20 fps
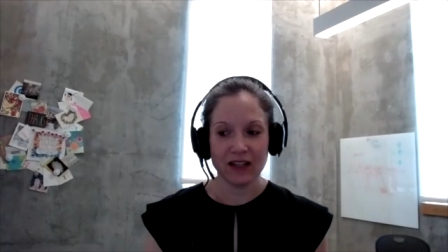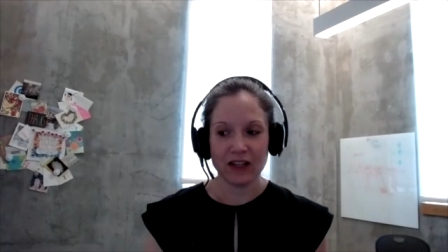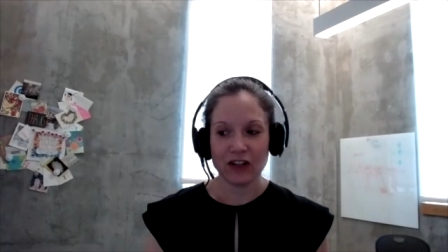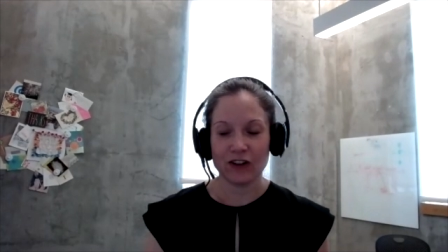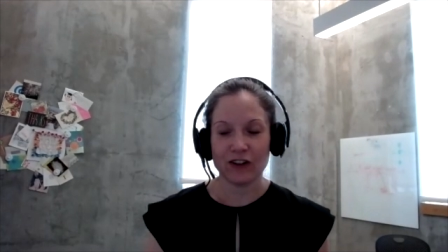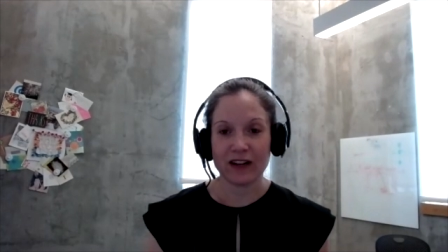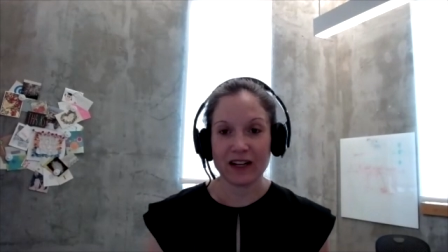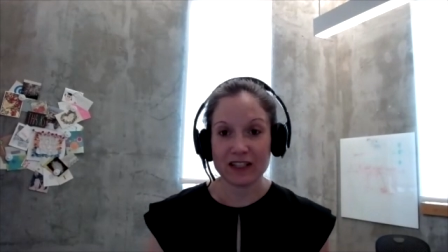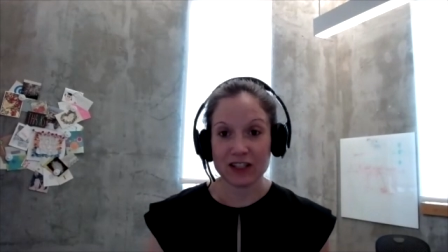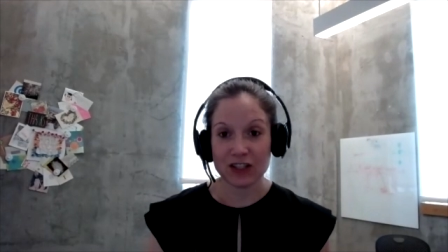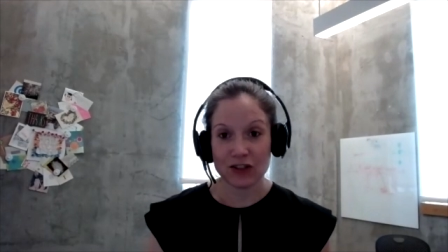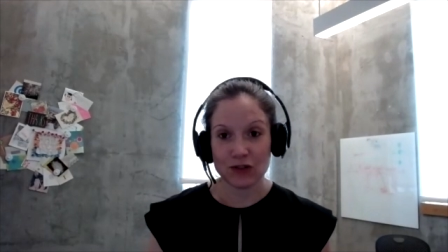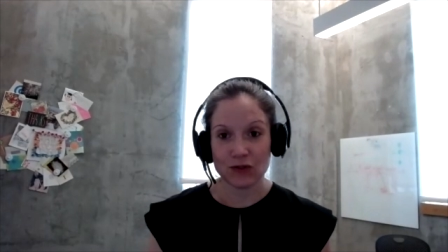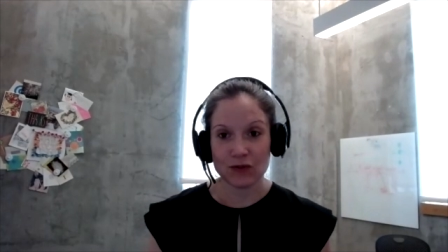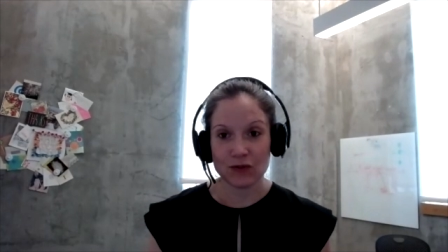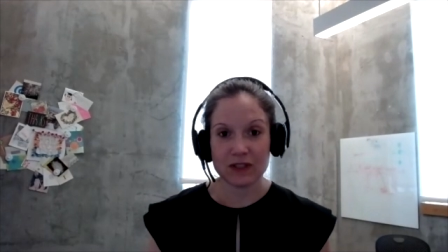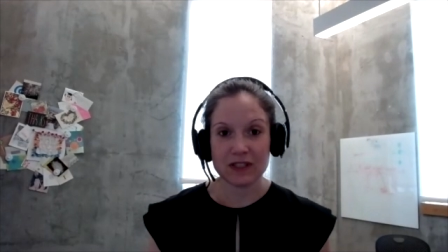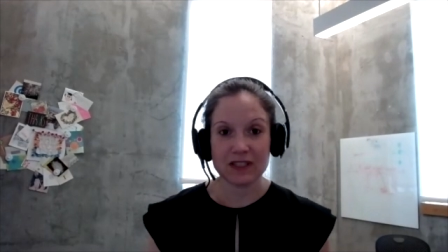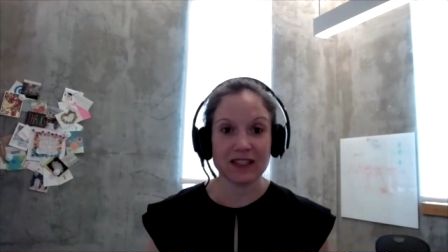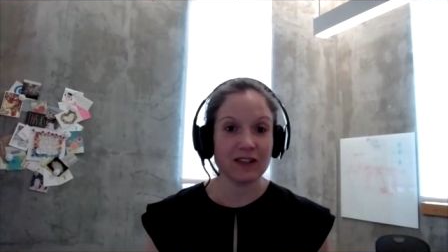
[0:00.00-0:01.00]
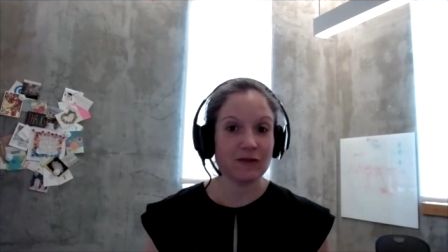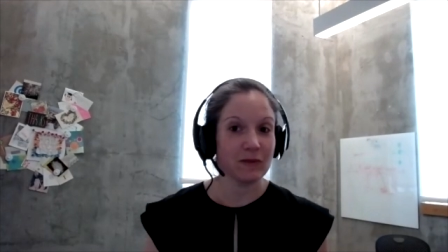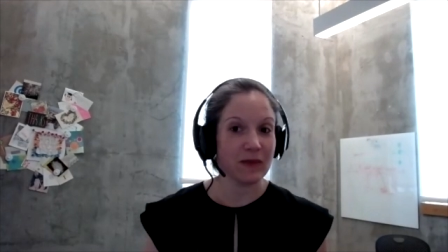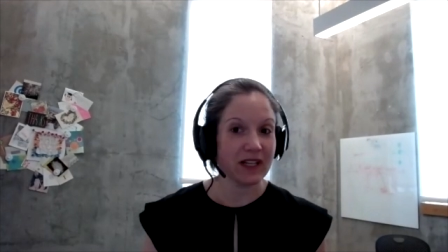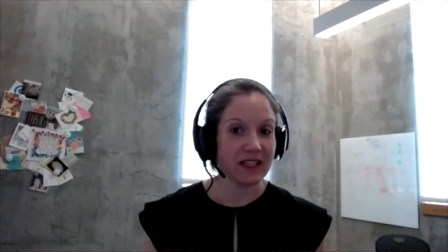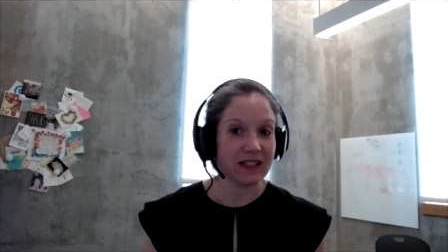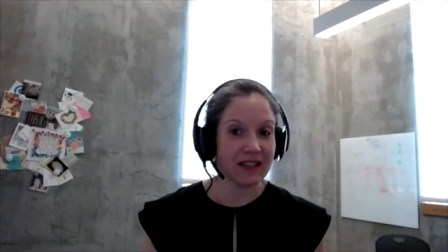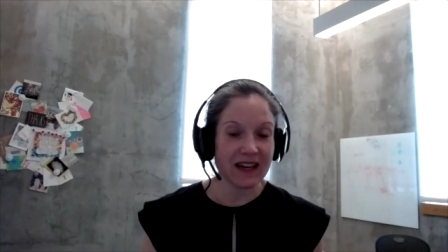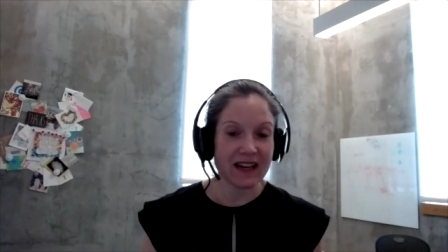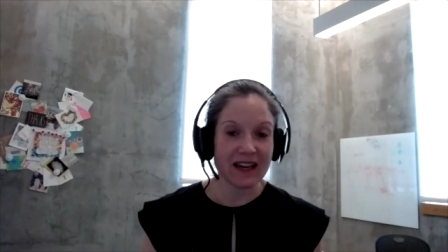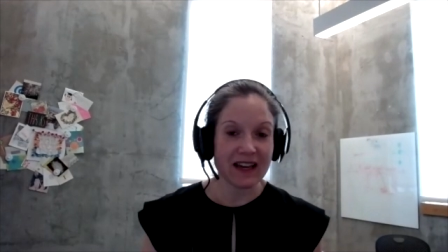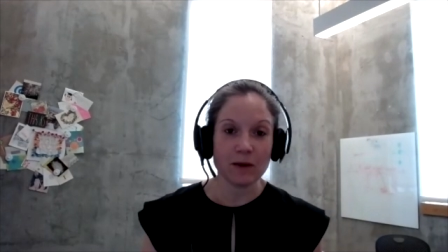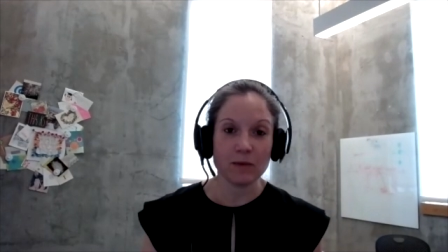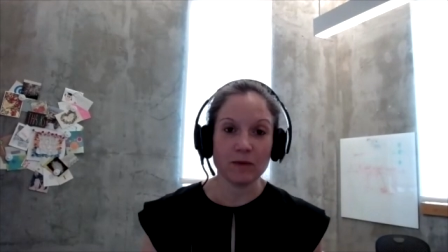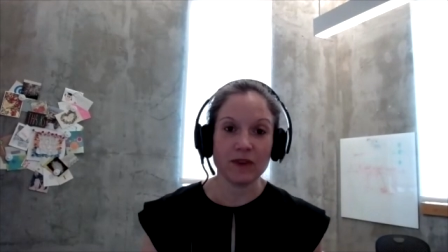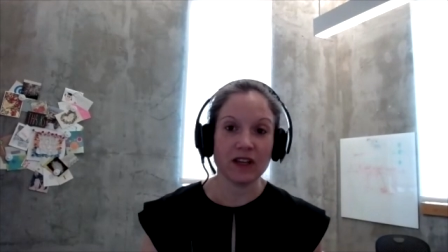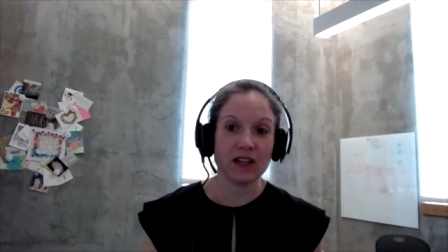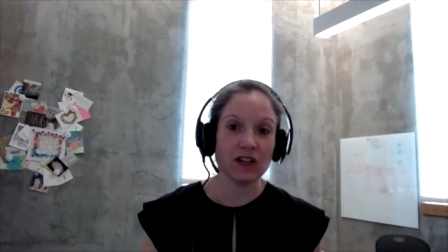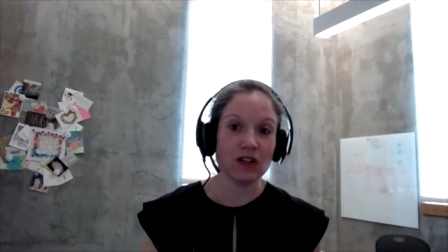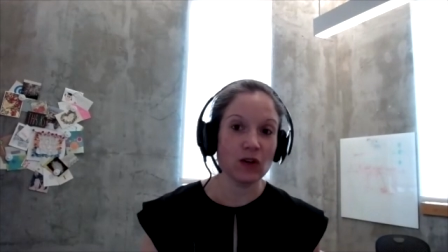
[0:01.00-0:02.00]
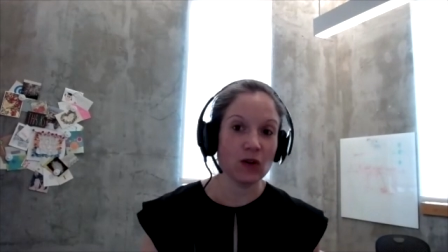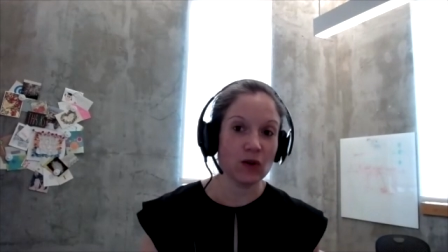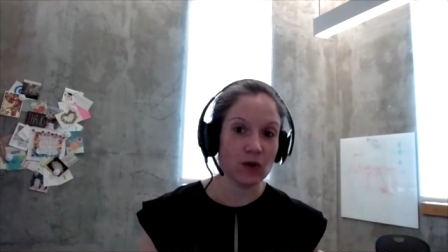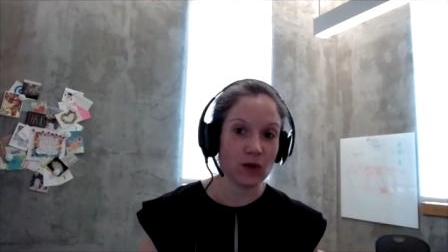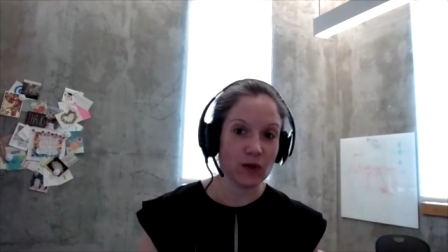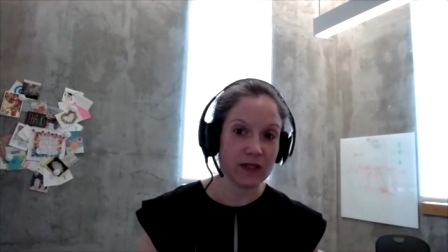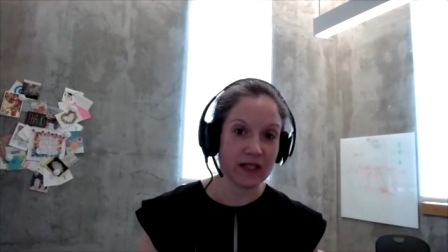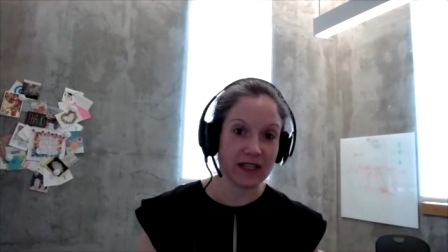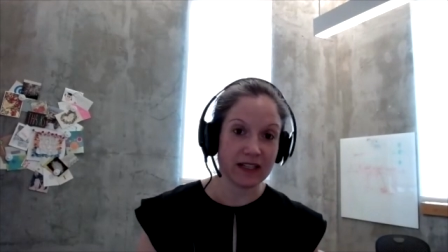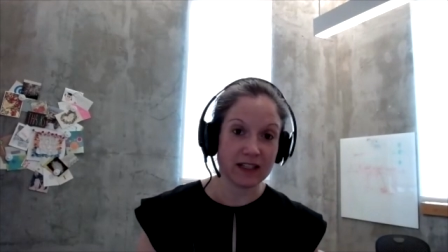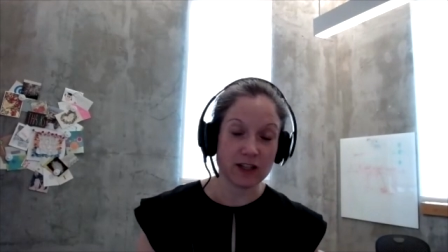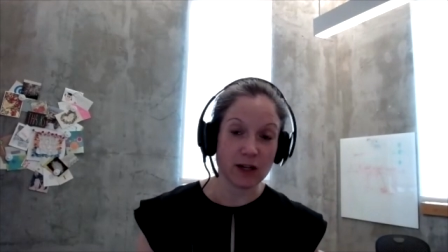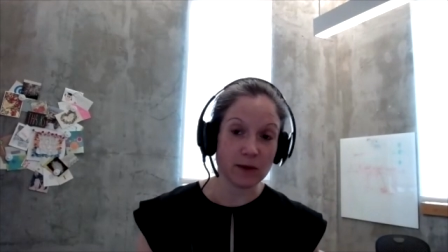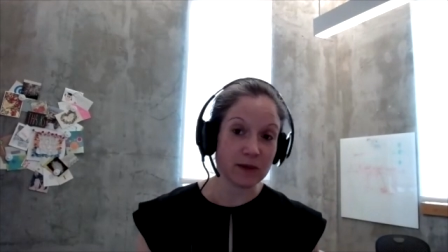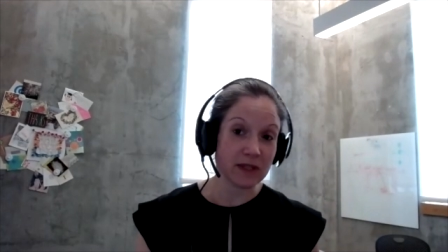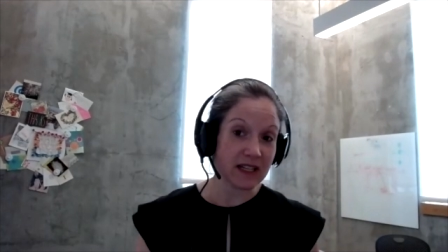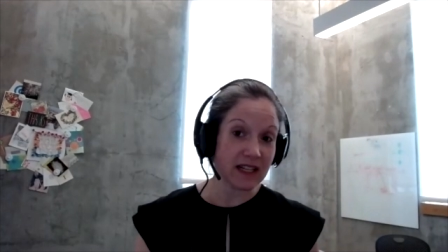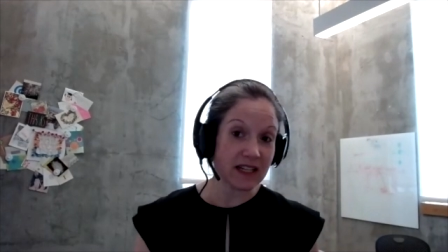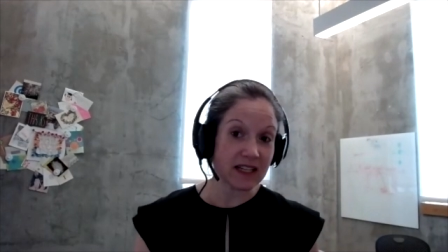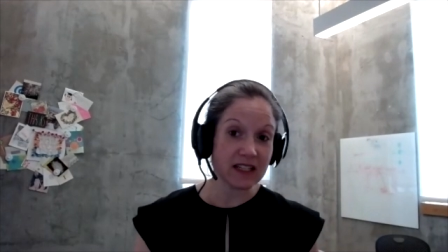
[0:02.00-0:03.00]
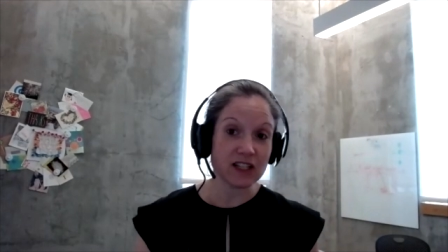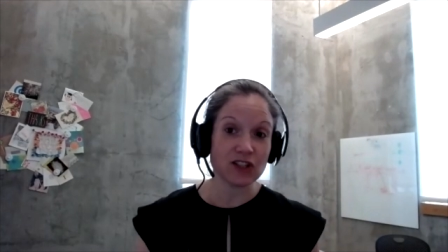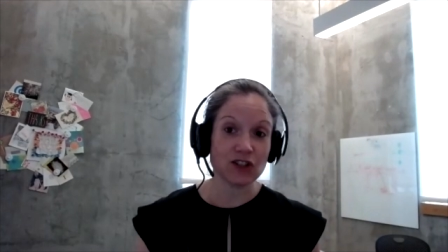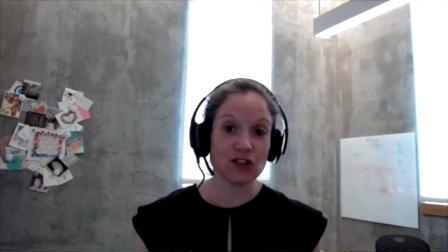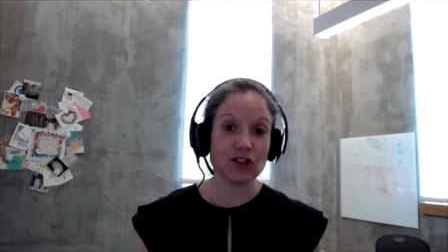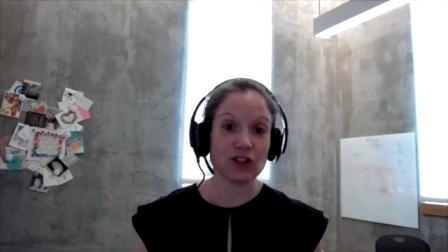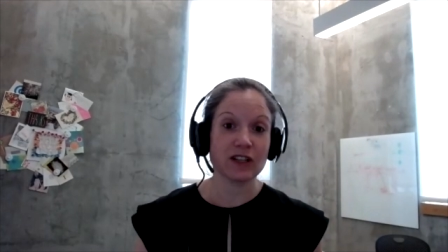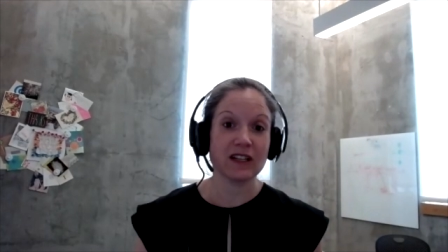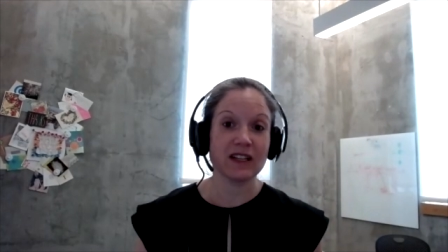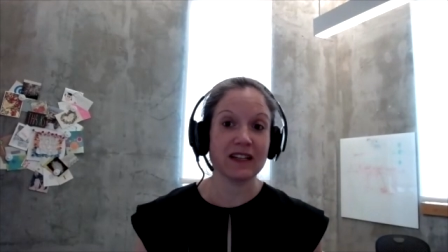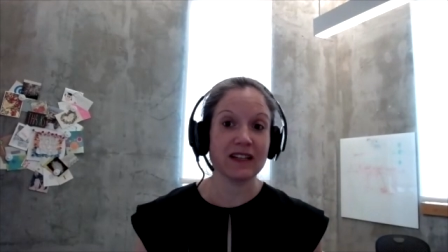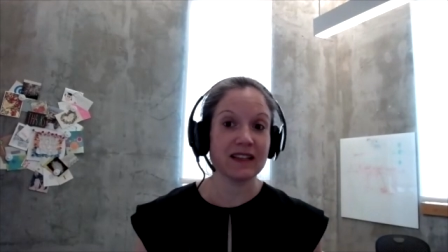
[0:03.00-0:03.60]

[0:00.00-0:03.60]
grad students leave my lab, then go take jobs in industry,